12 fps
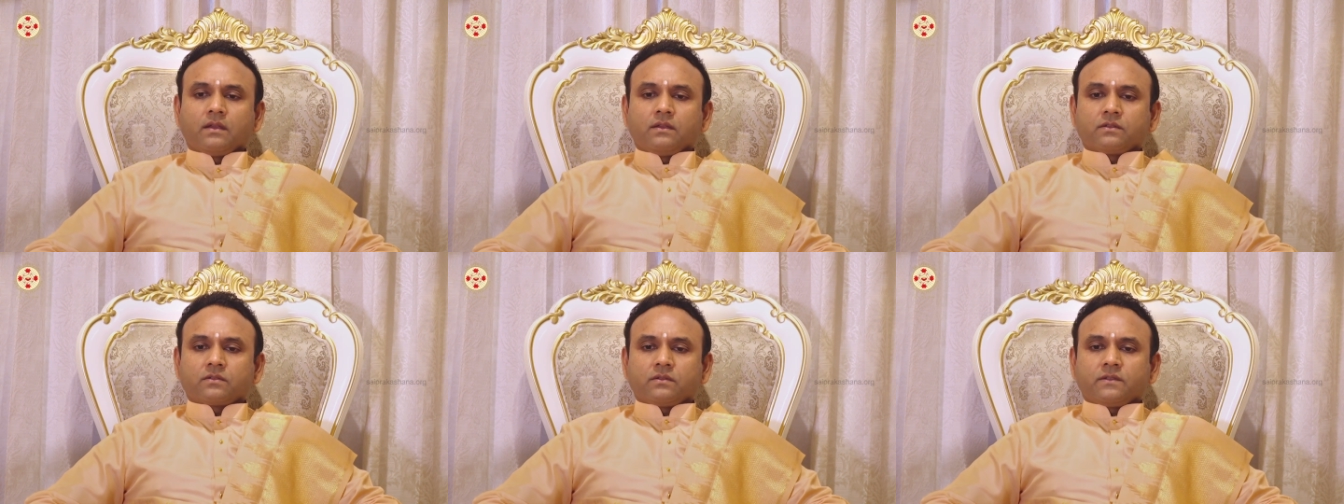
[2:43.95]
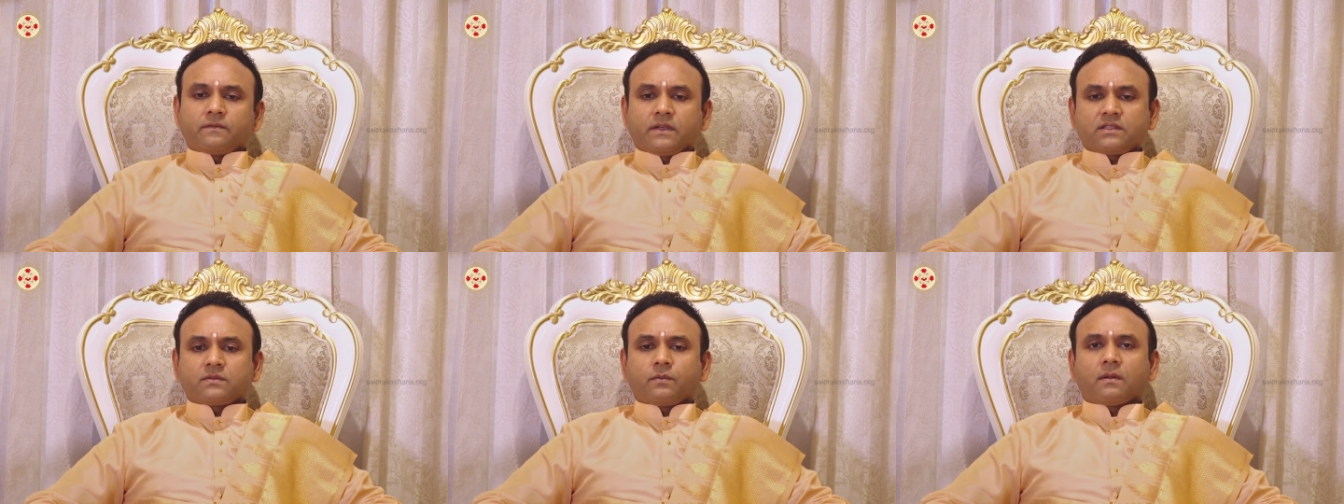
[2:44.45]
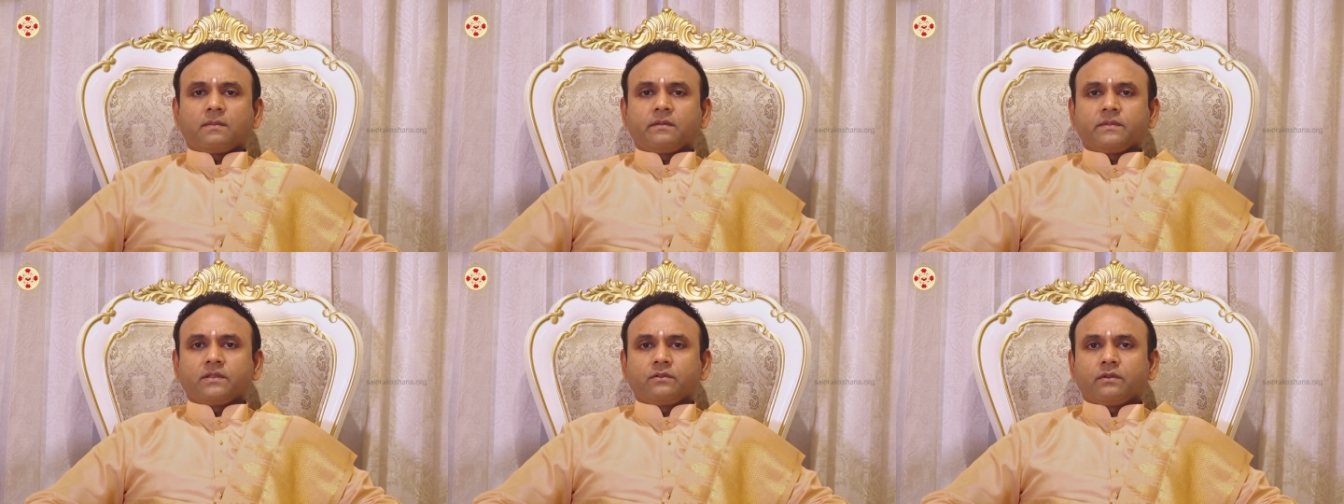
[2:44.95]
So the first problem
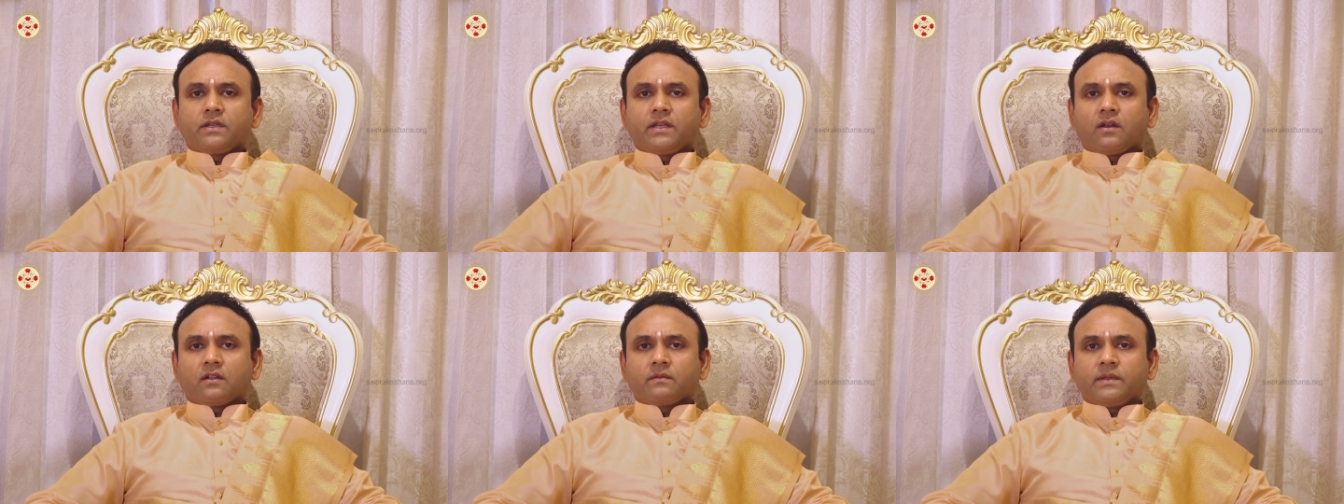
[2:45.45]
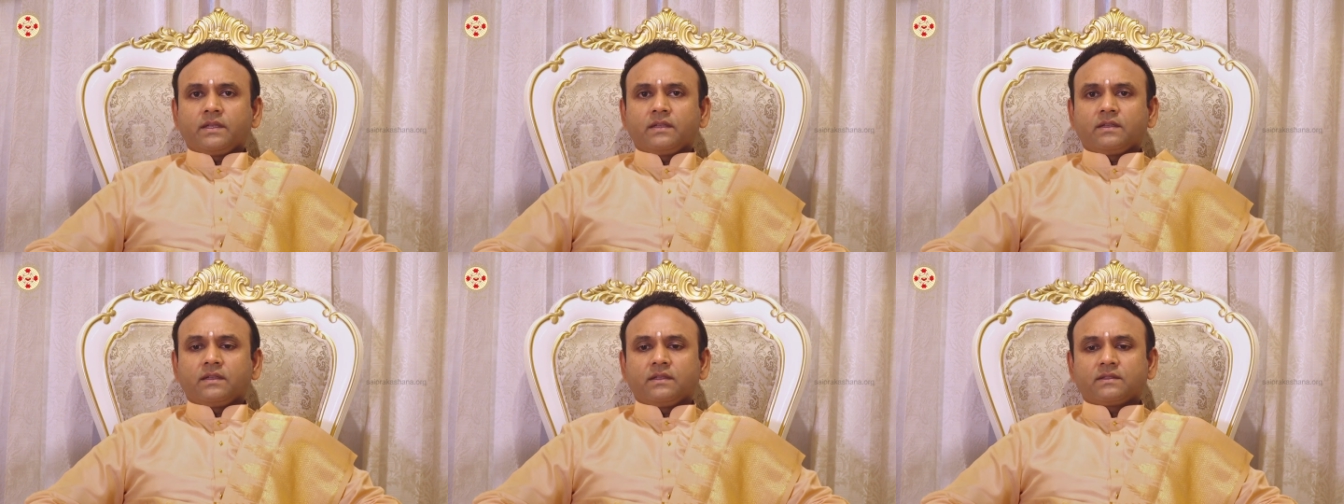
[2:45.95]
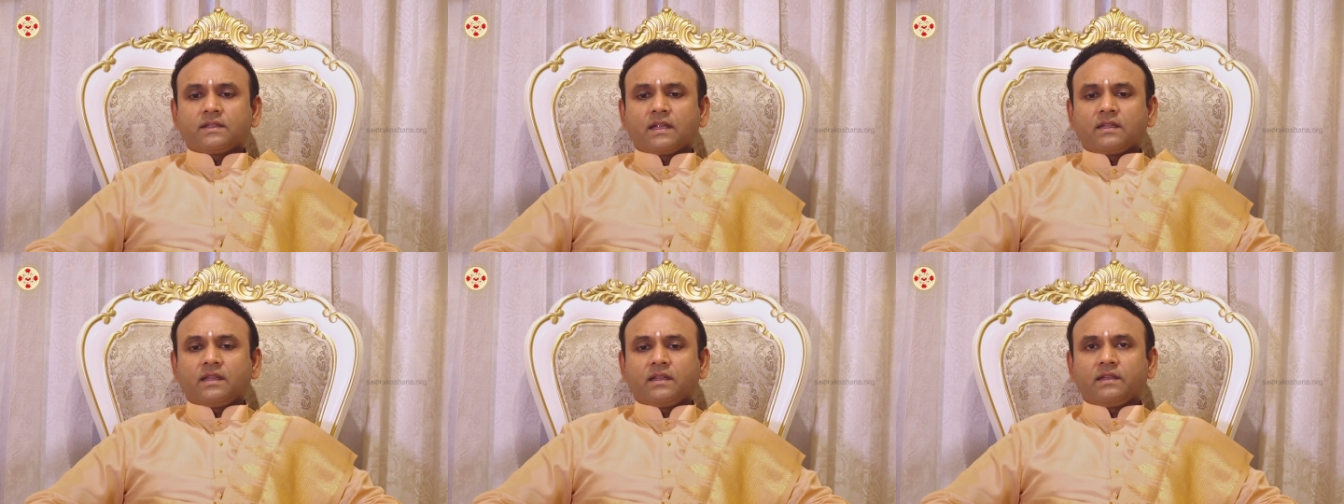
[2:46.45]
in the rural economy is
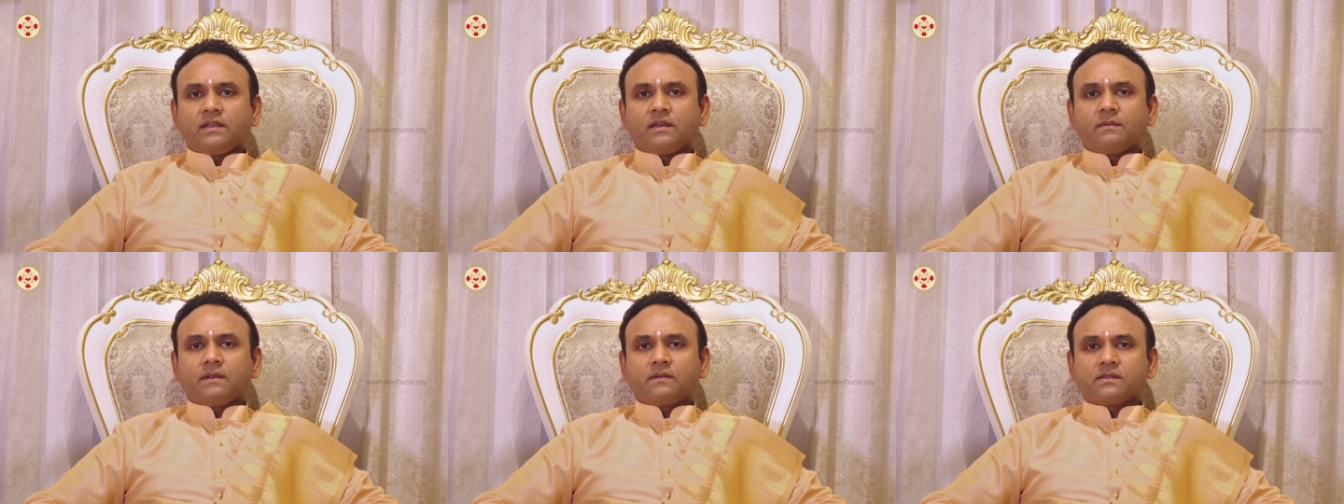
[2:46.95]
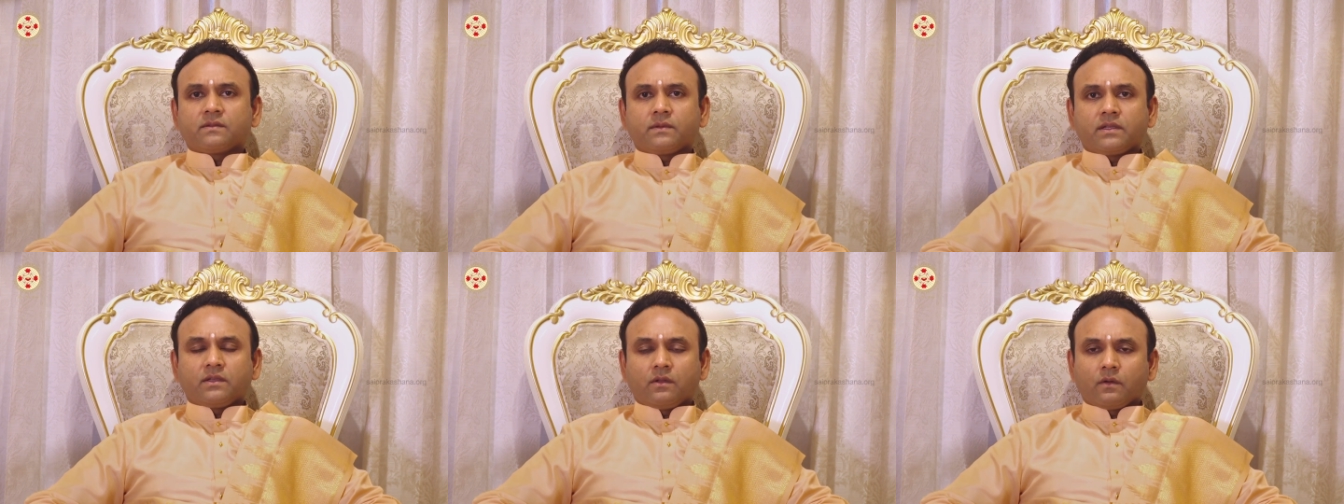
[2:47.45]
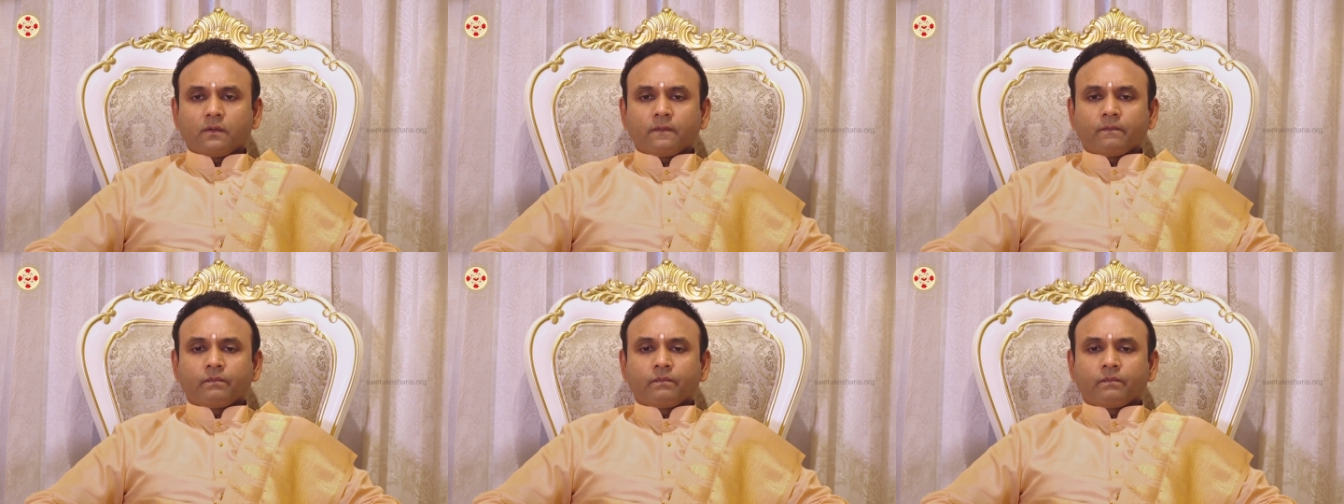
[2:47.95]
that their income levels are very low,